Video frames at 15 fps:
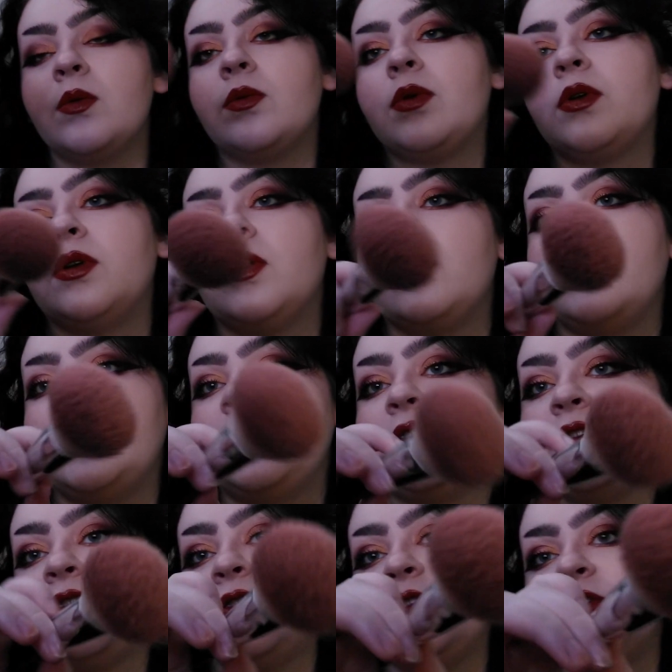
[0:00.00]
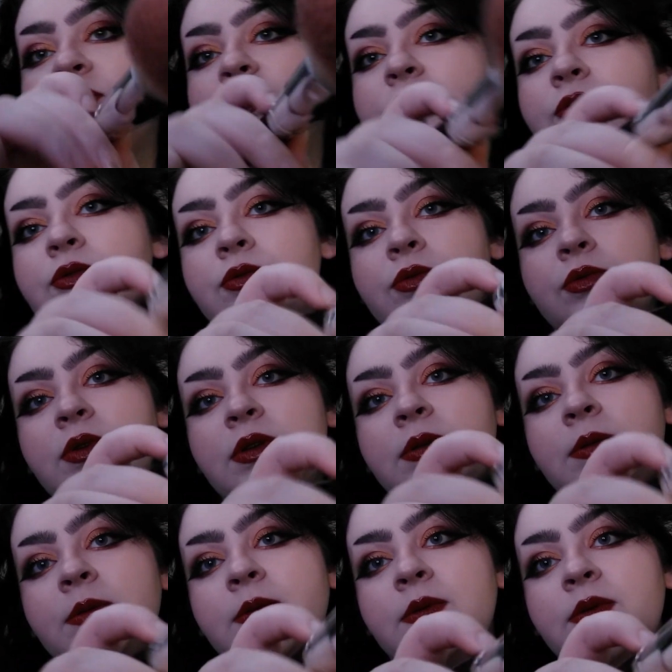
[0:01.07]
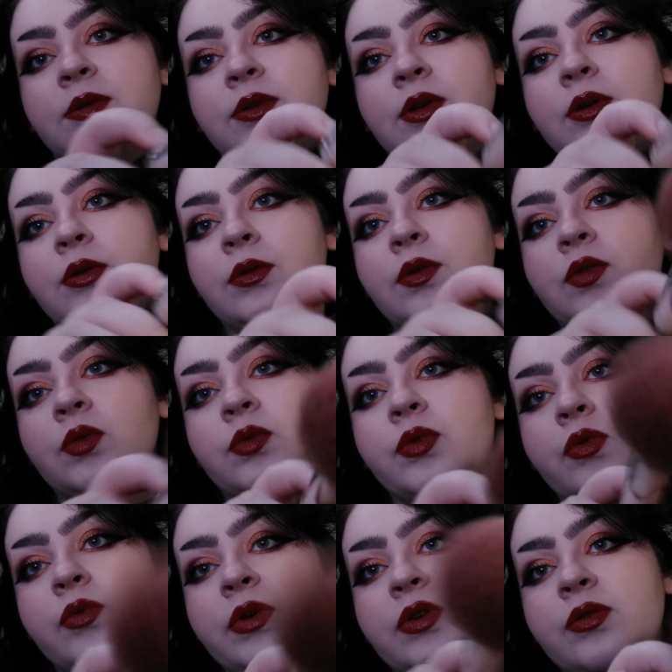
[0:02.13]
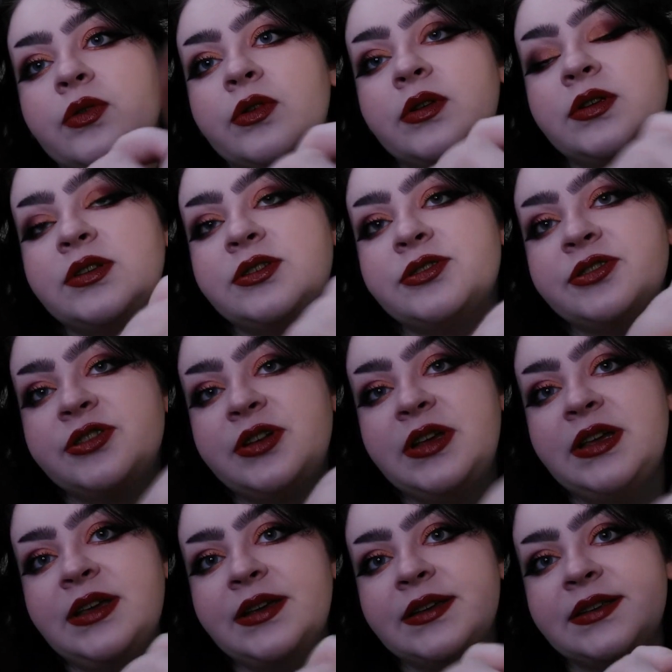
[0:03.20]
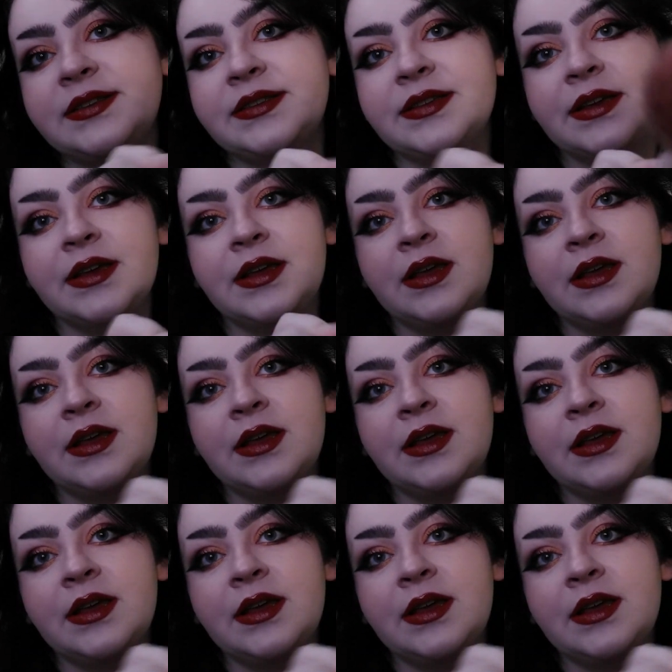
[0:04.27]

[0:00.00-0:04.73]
we're going to go through your cheeks,